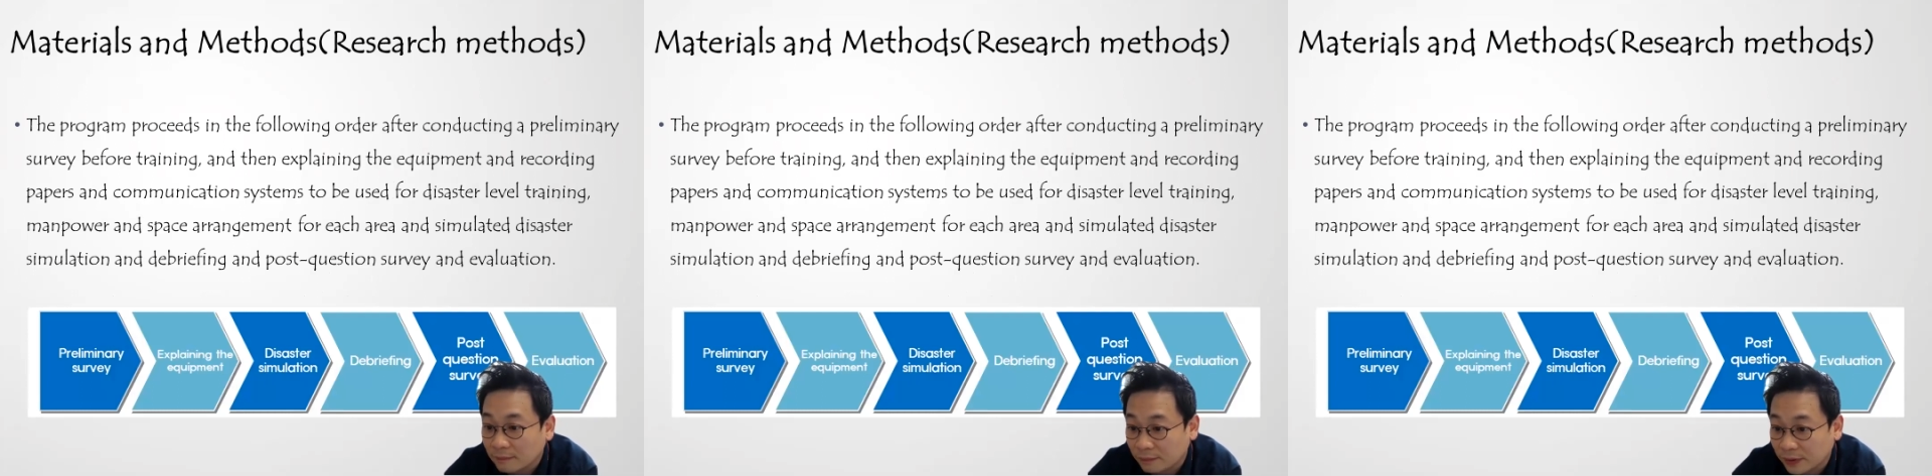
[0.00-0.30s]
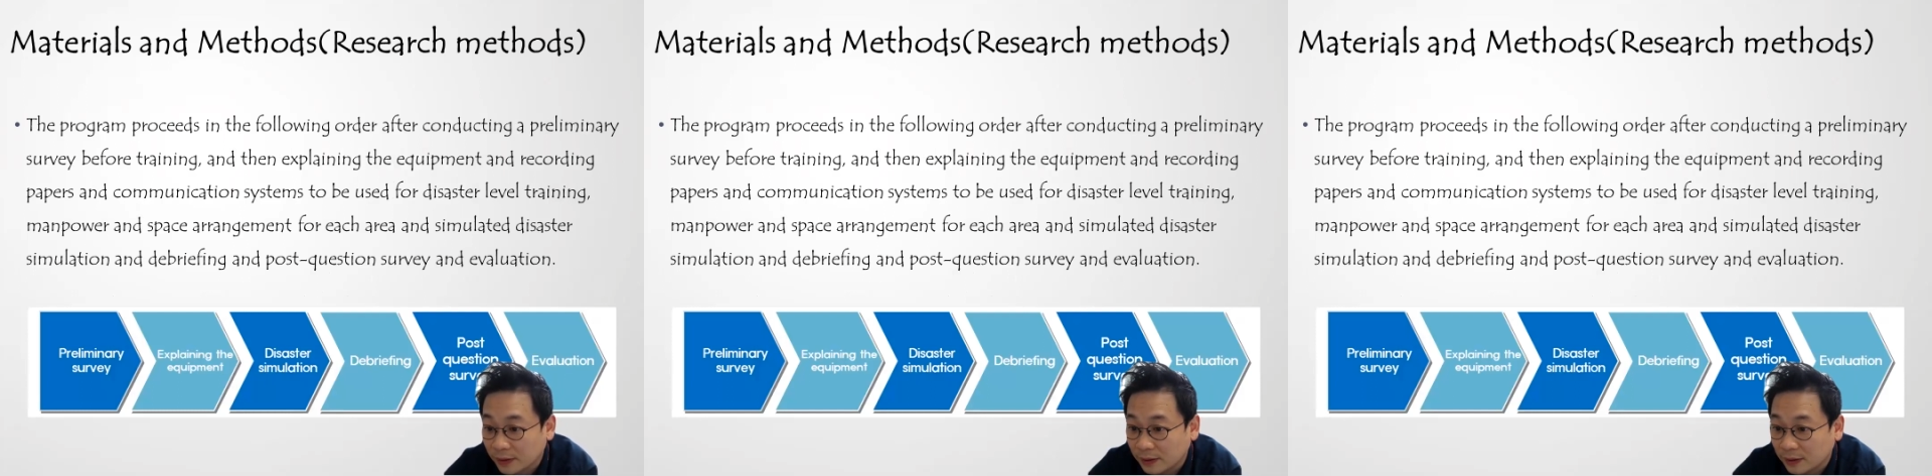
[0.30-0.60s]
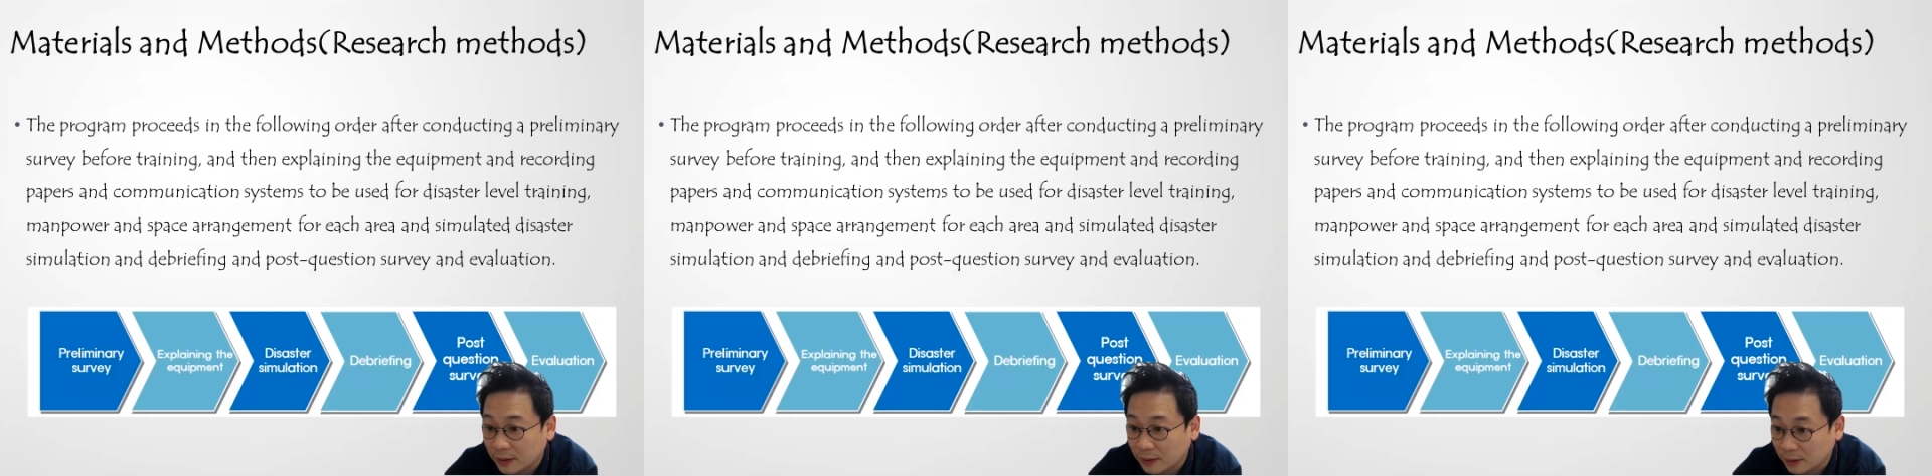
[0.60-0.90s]

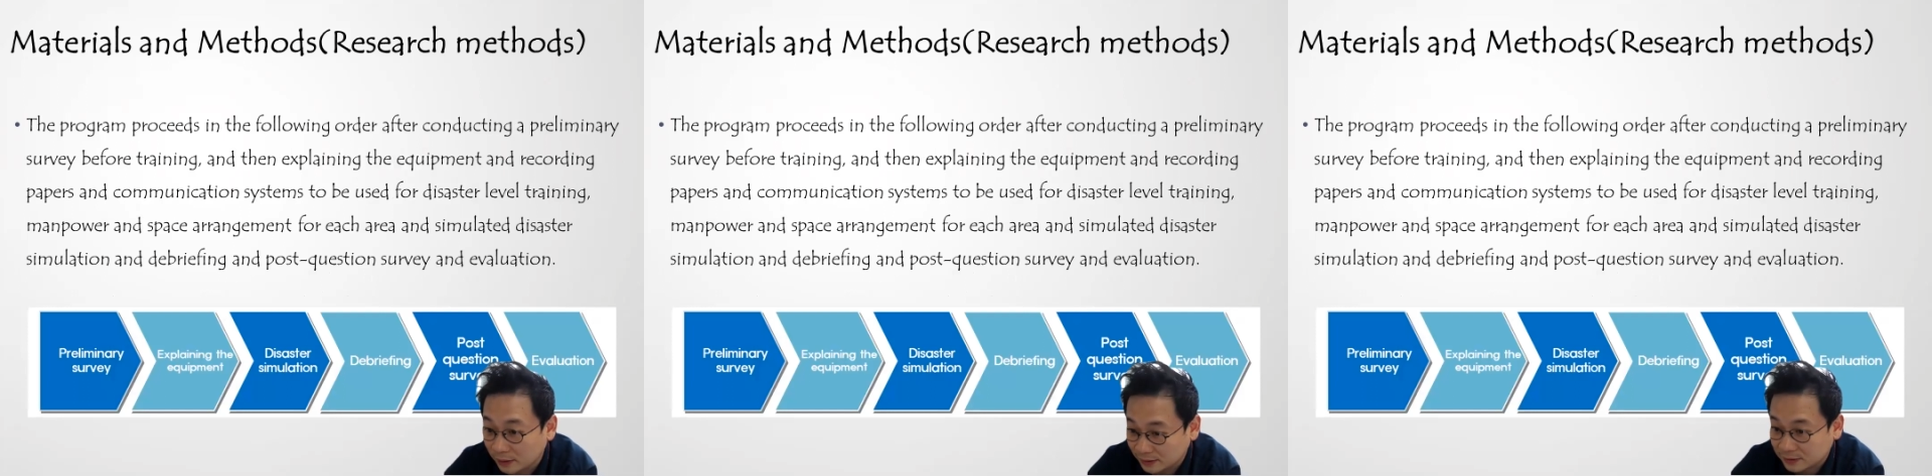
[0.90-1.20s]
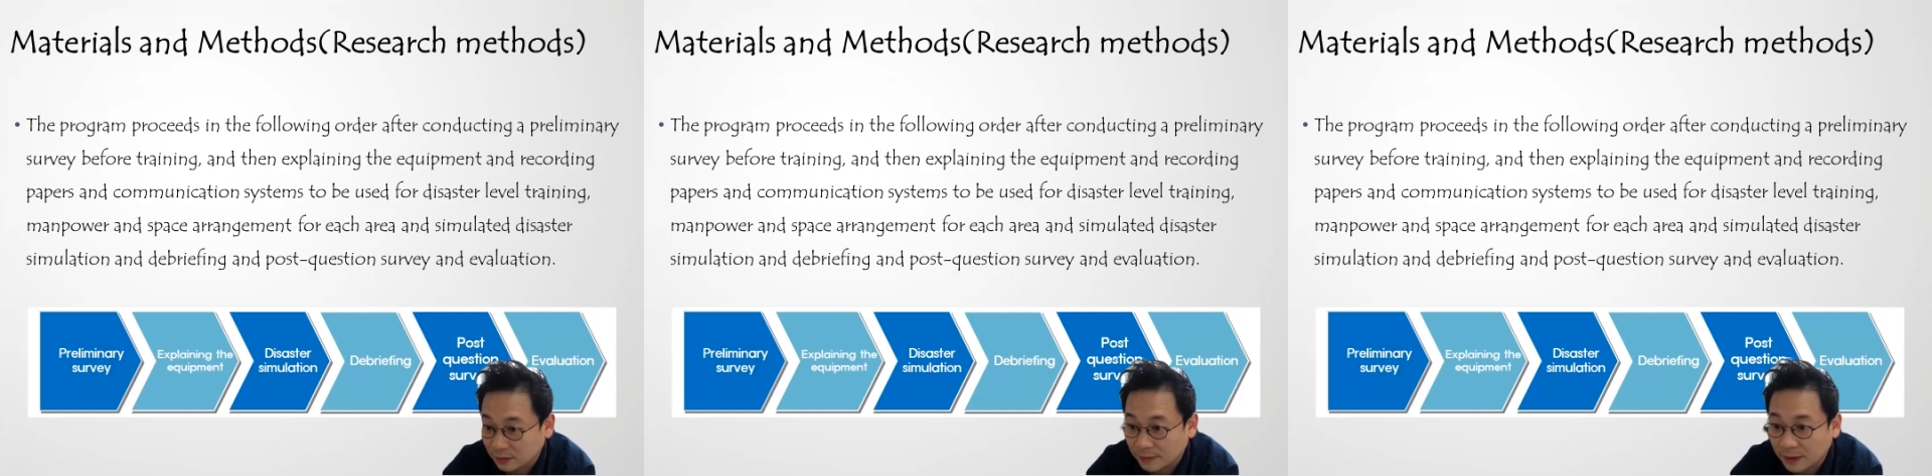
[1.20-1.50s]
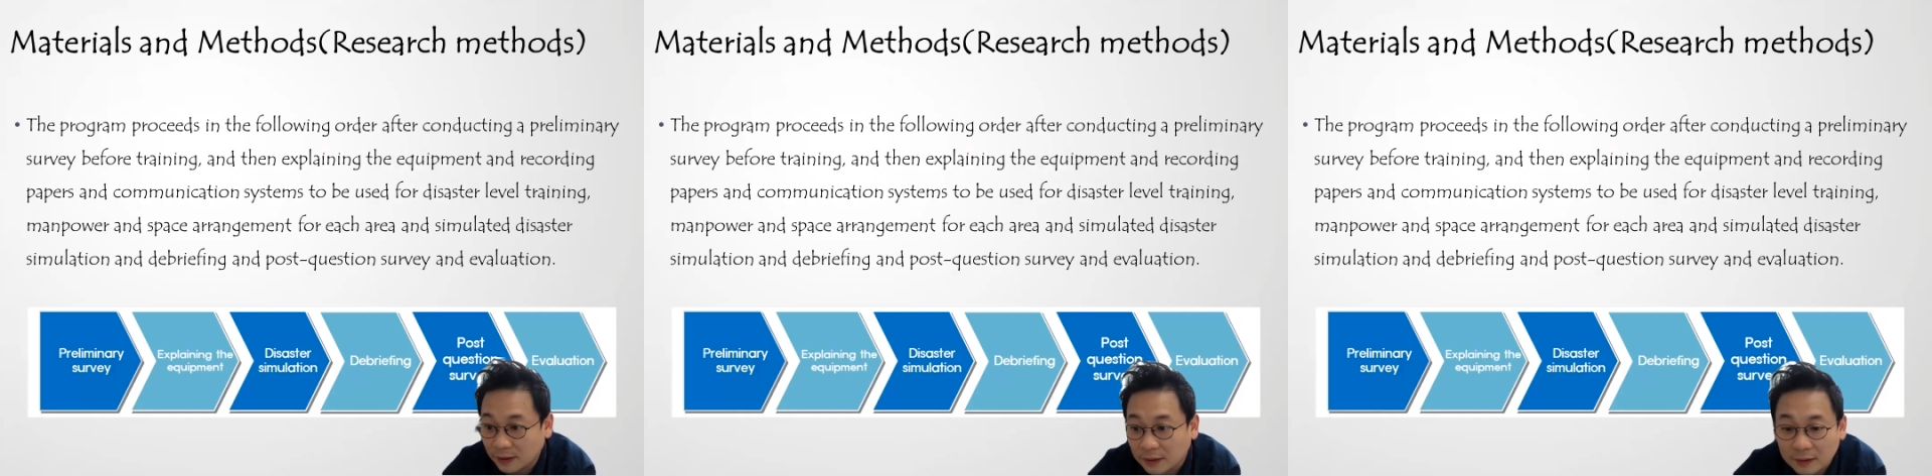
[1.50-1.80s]

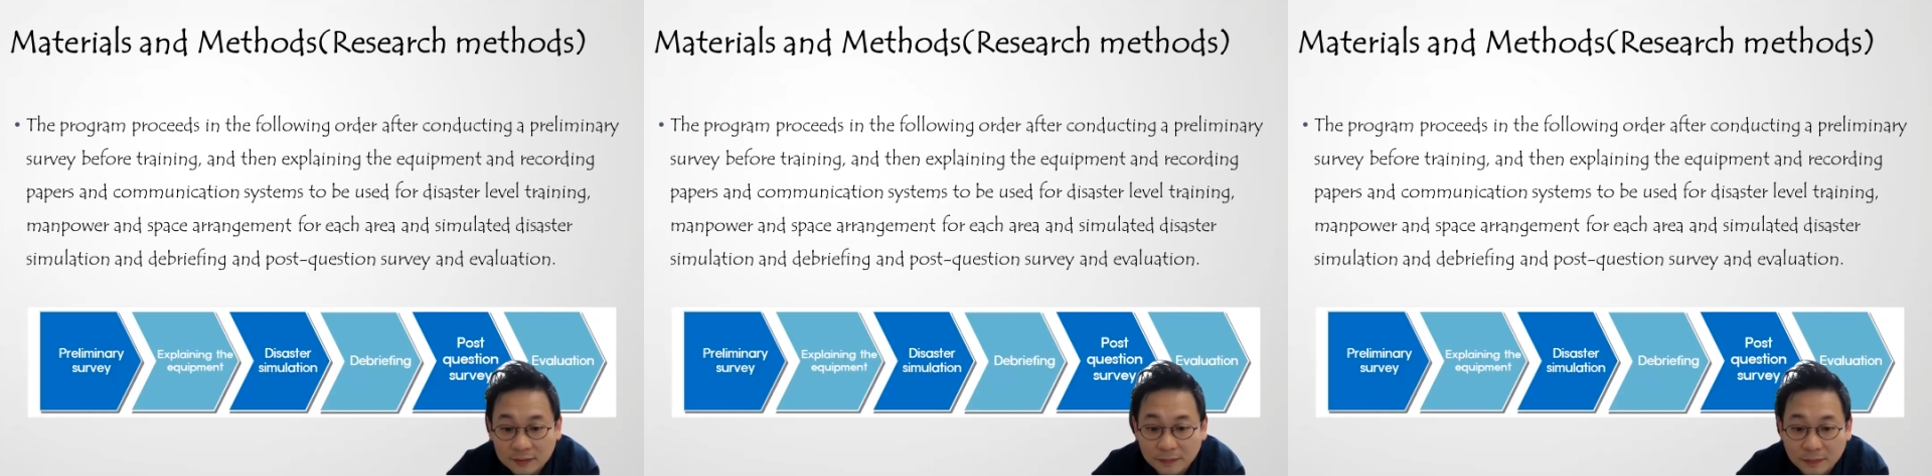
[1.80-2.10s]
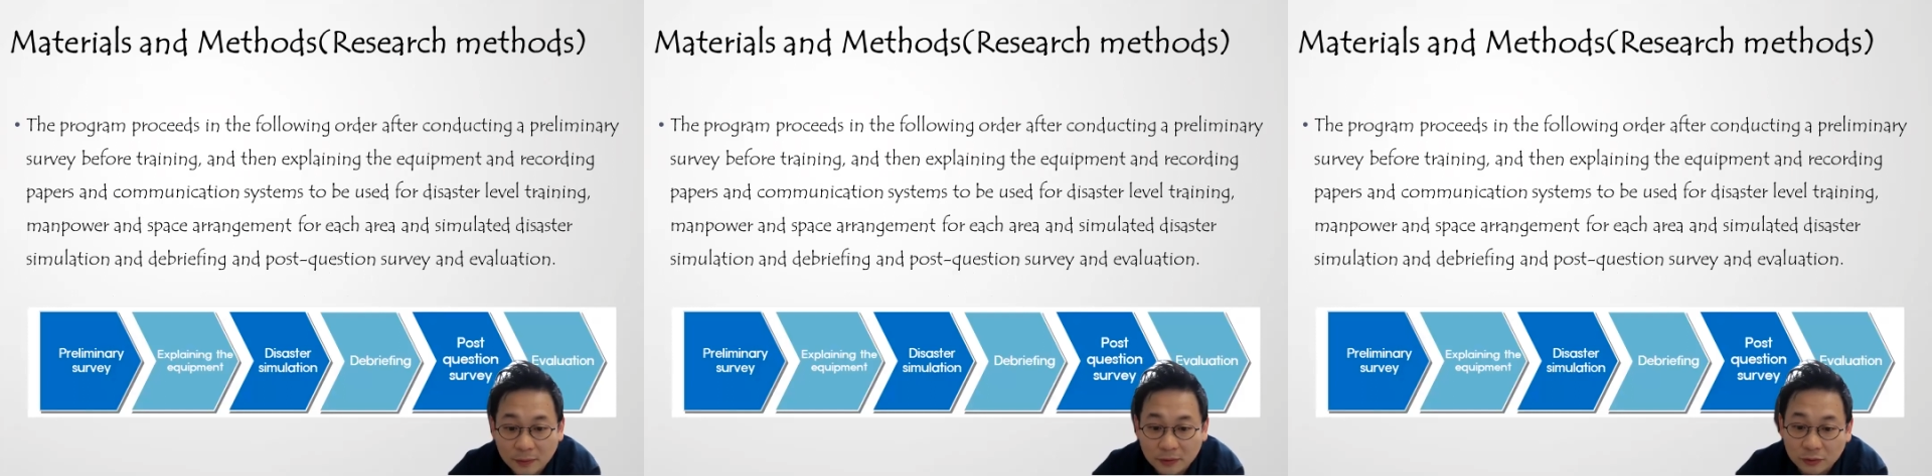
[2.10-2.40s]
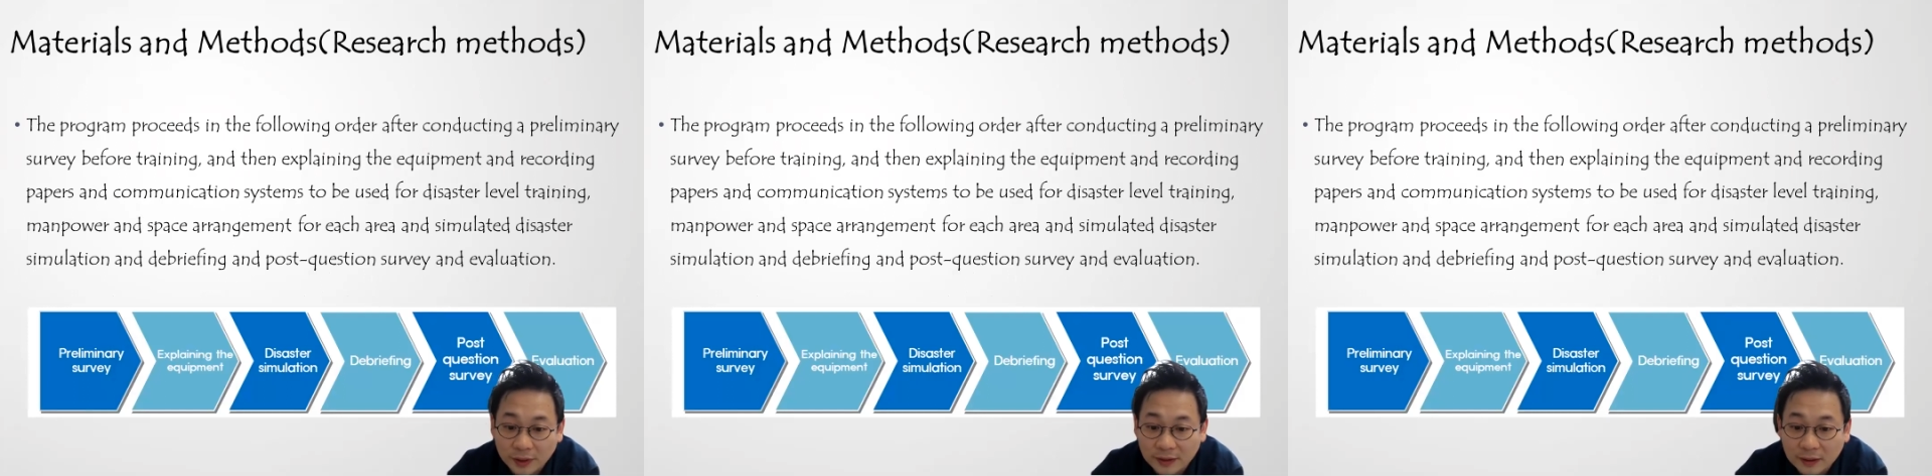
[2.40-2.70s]
pre-survey before
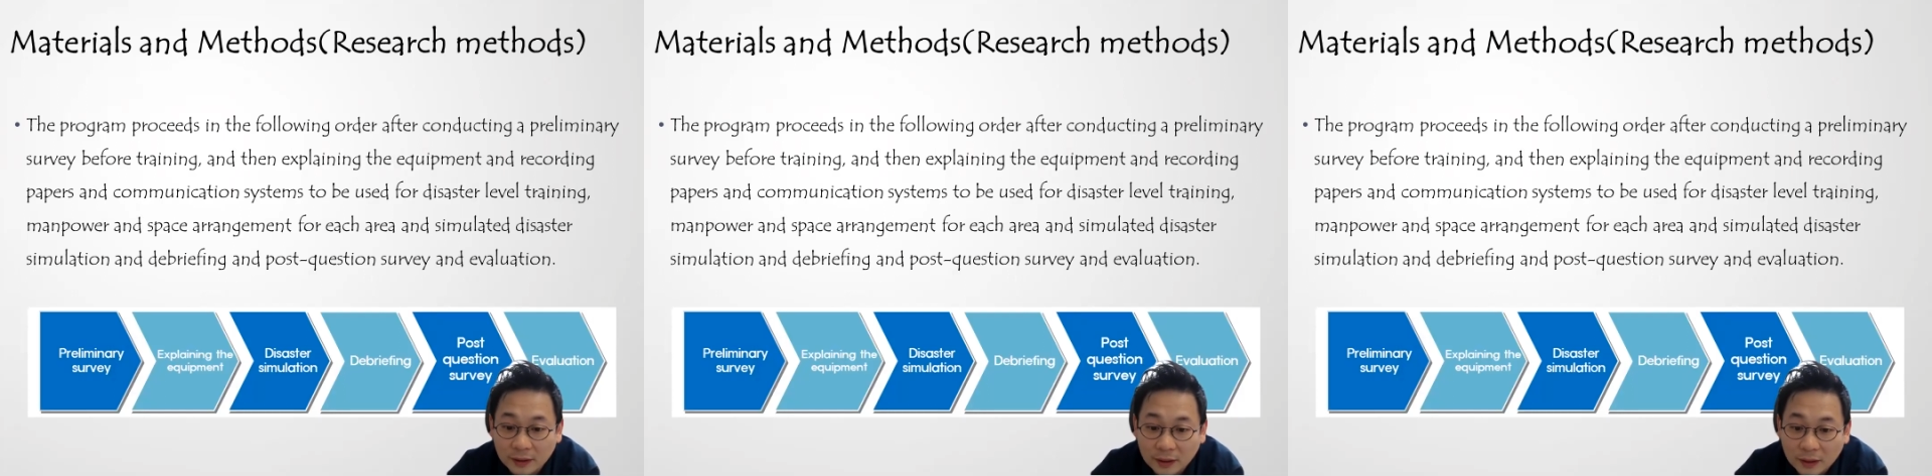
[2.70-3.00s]
training,